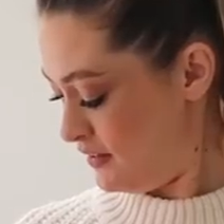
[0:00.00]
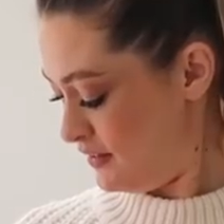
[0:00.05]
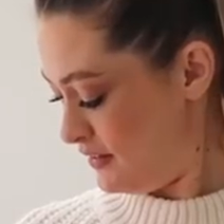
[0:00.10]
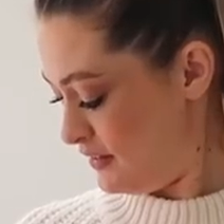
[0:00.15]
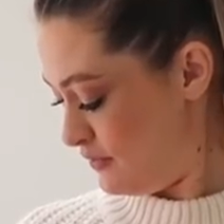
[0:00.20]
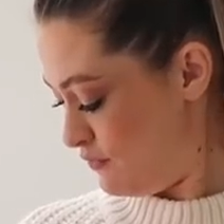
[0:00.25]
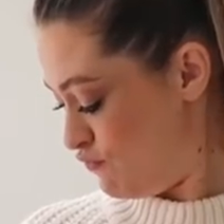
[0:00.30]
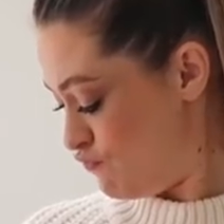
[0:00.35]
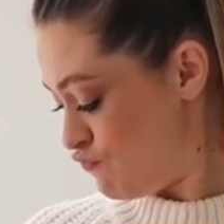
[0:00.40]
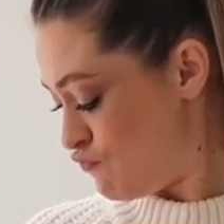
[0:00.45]
is
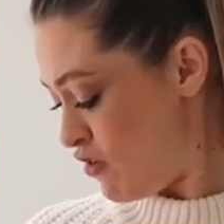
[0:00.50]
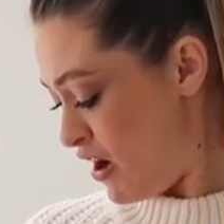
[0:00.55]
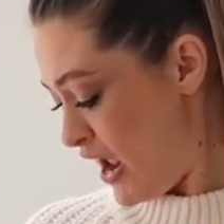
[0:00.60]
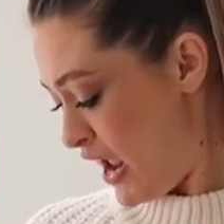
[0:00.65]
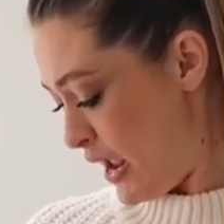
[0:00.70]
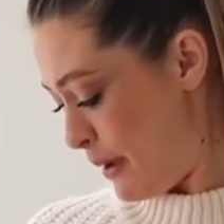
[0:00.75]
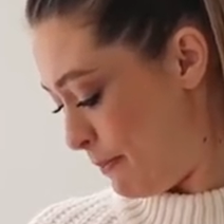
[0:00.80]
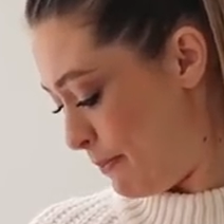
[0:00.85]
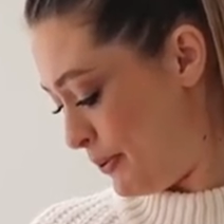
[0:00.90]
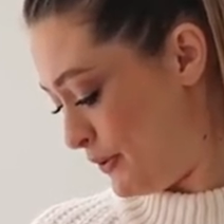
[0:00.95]

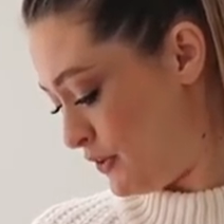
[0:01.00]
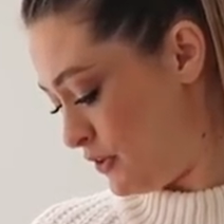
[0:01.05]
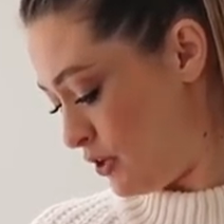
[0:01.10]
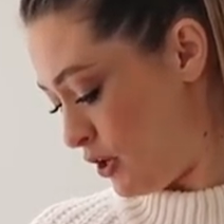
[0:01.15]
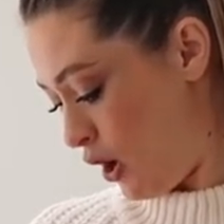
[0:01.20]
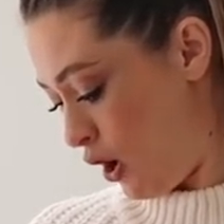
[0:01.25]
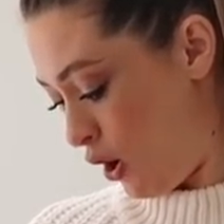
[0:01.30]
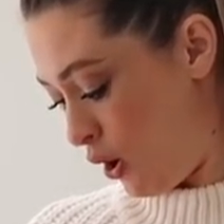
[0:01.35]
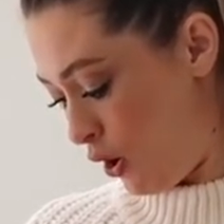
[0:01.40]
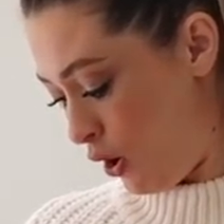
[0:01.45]
ripped.
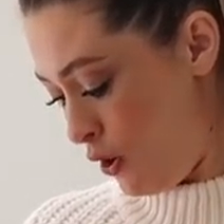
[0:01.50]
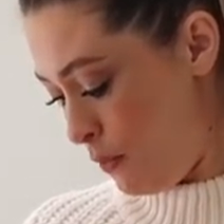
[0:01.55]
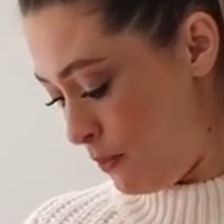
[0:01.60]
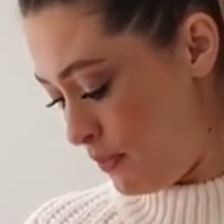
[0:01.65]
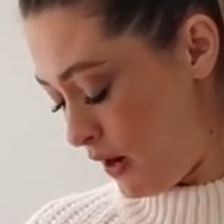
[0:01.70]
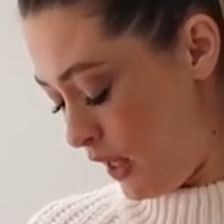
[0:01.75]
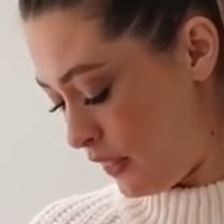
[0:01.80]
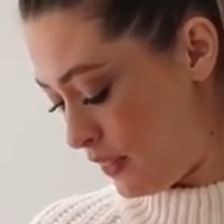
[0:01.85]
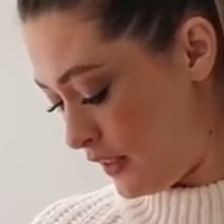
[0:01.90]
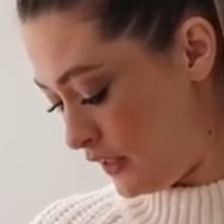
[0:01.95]
Hope
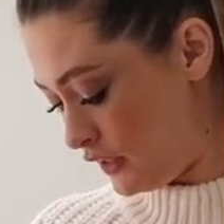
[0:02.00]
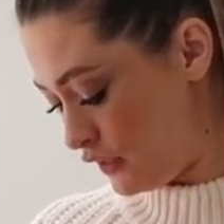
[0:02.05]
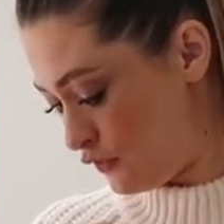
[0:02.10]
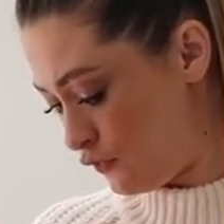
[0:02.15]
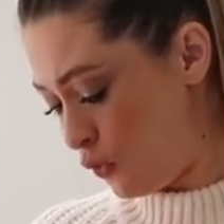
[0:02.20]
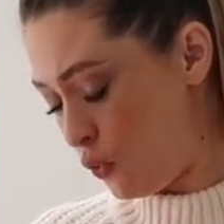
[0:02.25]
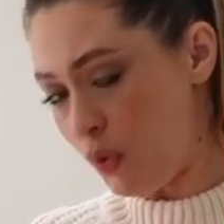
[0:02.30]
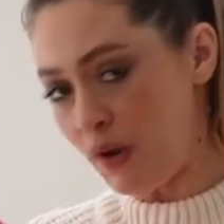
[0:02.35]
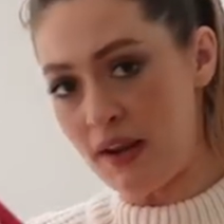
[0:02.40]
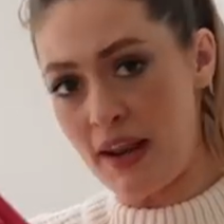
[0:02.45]
nothing's
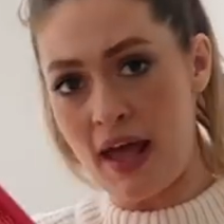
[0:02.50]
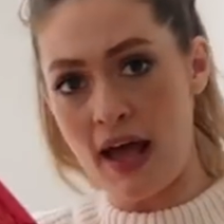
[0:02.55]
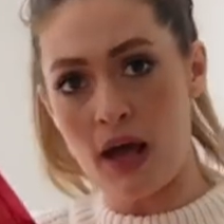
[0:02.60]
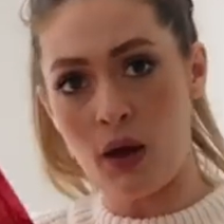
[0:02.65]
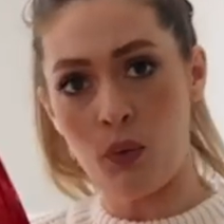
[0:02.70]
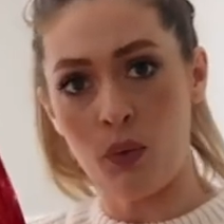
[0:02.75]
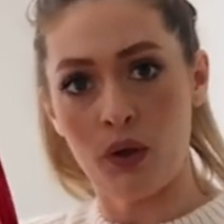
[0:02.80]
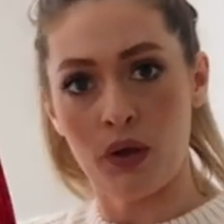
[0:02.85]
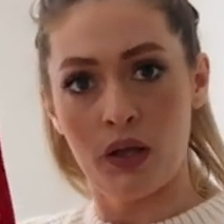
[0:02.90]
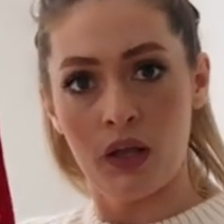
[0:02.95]
fallen
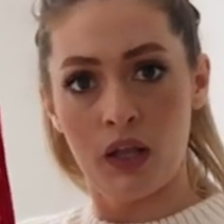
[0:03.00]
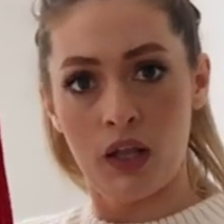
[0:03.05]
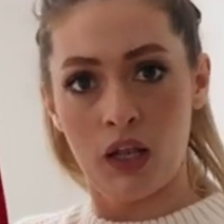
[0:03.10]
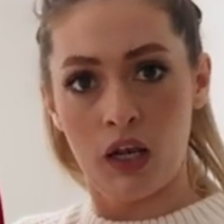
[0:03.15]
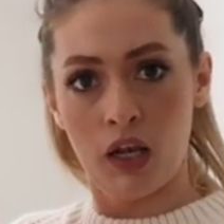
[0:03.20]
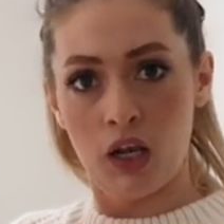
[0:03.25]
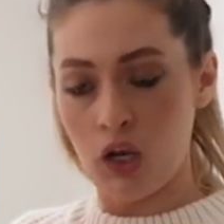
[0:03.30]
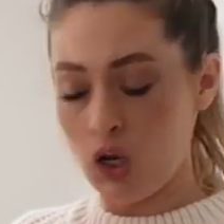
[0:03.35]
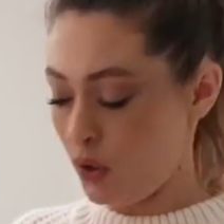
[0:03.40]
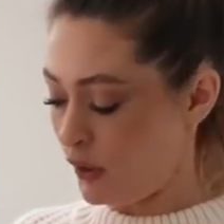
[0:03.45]
out.
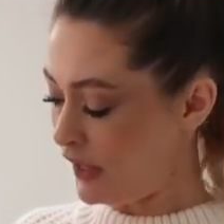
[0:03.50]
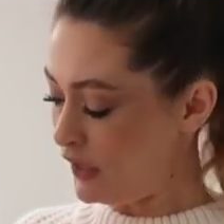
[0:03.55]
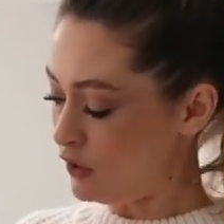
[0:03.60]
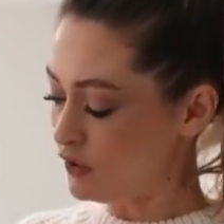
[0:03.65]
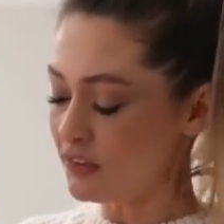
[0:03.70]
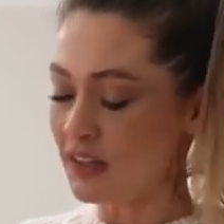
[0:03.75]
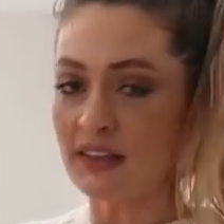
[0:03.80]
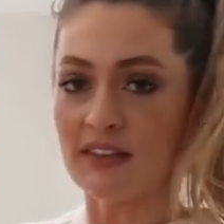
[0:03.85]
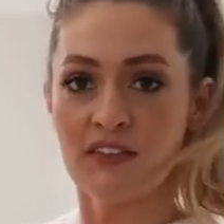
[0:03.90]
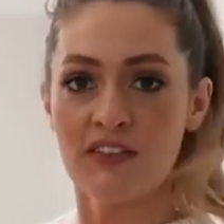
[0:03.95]
Look, it
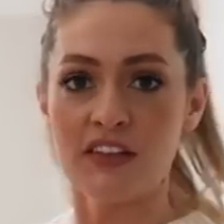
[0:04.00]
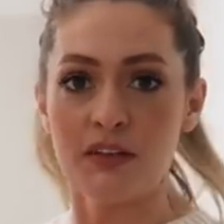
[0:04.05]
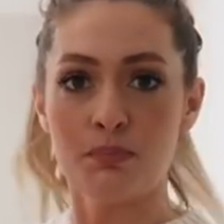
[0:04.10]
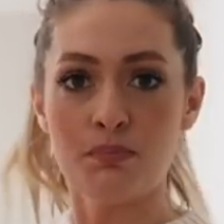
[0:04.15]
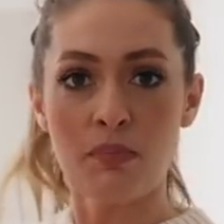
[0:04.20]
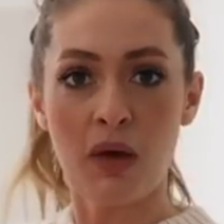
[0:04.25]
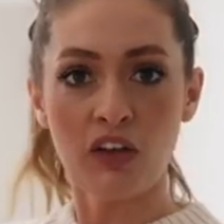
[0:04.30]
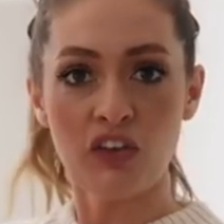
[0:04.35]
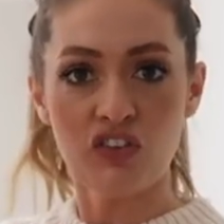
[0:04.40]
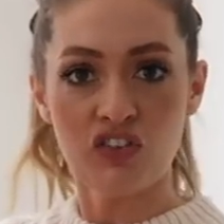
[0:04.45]
looks like someone's
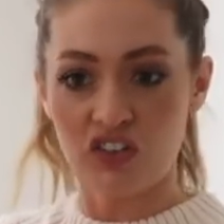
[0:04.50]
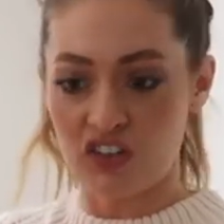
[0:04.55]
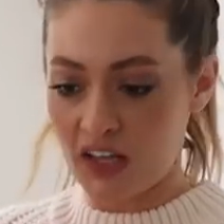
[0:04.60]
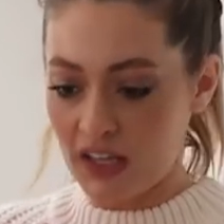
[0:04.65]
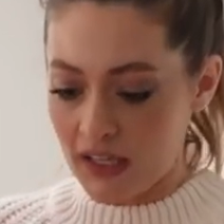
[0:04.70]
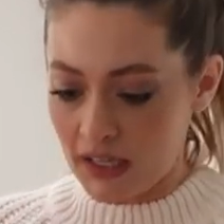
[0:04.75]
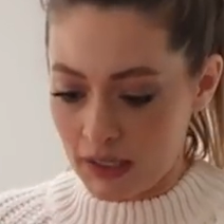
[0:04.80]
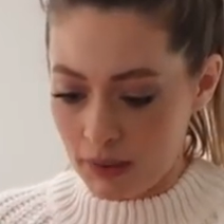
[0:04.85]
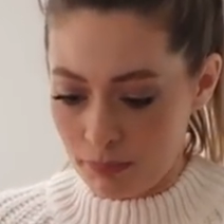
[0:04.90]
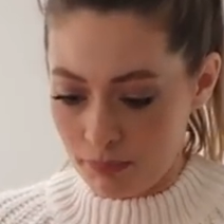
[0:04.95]
munched
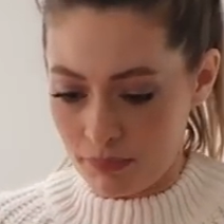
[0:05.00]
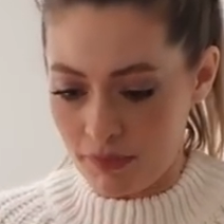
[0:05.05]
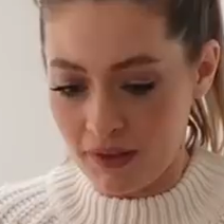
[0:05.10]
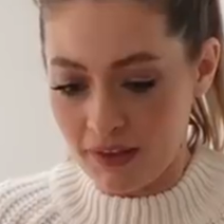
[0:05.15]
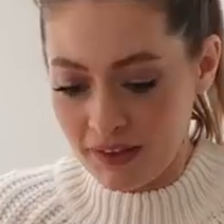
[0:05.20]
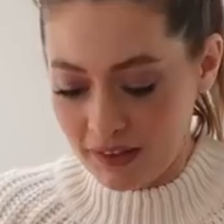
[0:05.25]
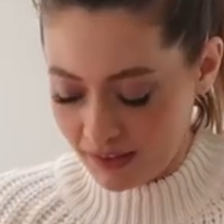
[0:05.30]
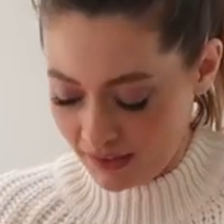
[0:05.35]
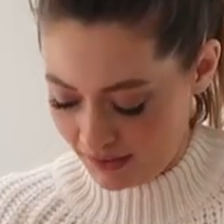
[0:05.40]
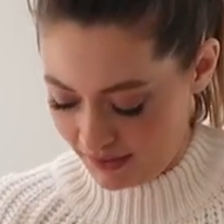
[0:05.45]
at
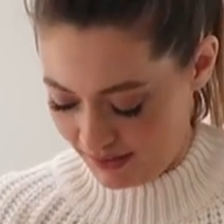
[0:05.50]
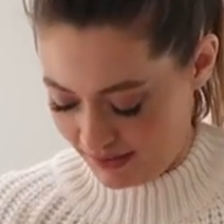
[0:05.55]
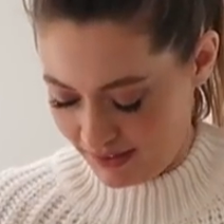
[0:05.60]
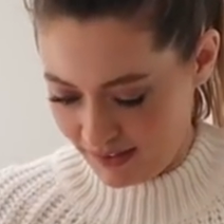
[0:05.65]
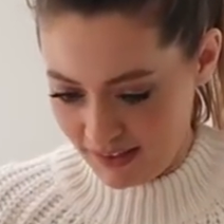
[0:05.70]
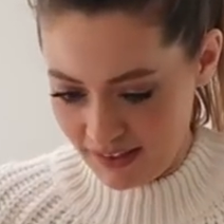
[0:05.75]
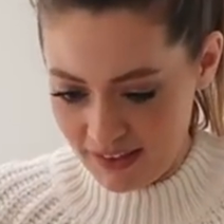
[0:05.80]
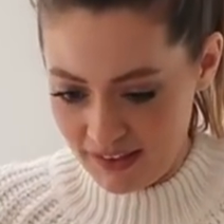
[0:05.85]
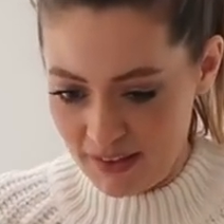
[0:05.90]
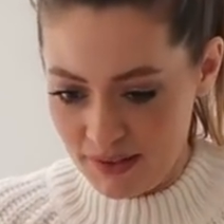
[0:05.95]

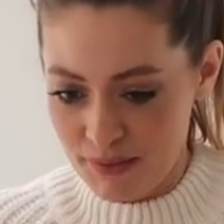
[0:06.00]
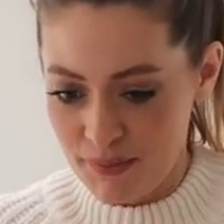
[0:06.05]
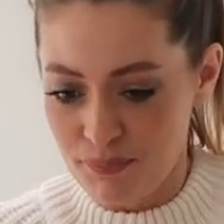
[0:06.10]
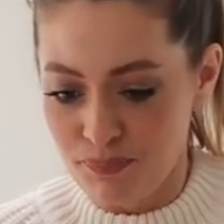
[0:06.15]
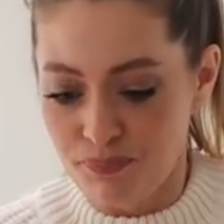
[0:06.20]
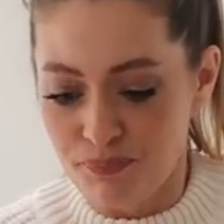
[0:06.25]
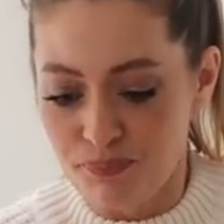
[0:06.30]
it.